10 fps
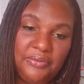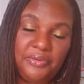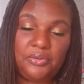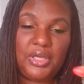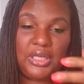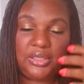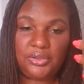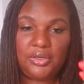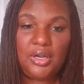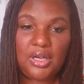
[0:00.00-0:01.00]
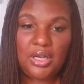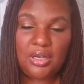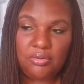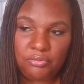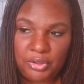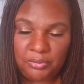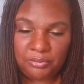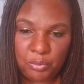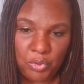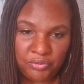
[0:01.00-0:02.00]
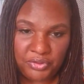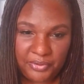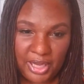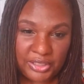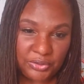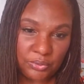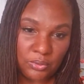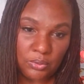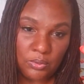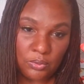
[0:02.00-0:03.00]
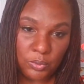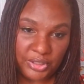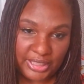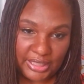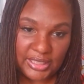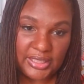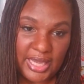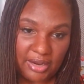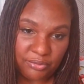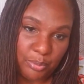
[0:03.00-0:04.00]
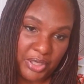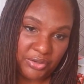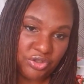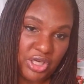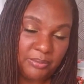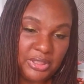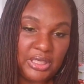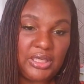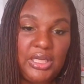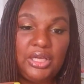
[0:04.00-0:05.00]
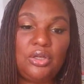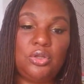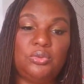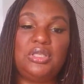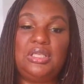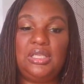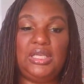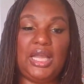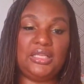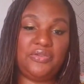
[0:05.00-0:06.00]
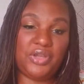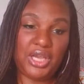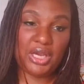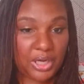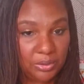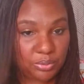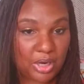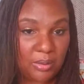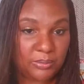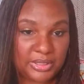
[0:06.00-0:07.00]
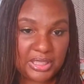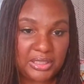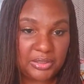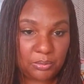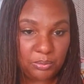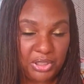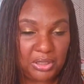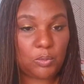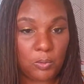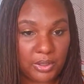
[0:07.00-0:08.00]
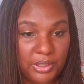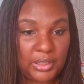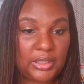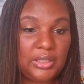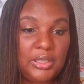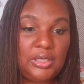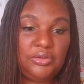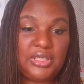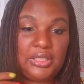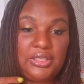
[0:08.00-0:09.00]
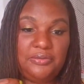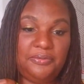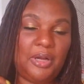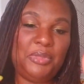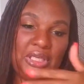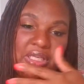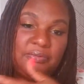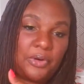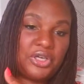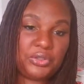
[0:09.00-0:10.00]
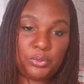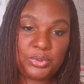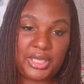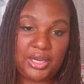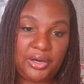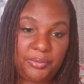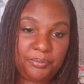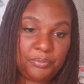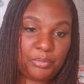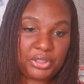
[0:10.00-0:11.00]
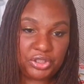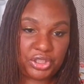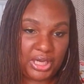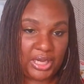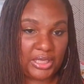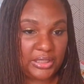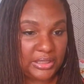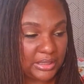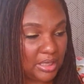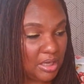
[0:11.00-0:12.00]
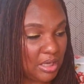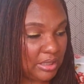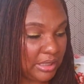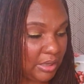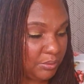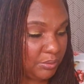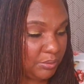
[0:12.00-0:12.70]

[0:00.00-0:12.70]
feel that a more refined tool will get that repair job done and closer to the ends of the hair, where the problems tend to be more. You tend to, as far as loose hair, bunchy ends, like I was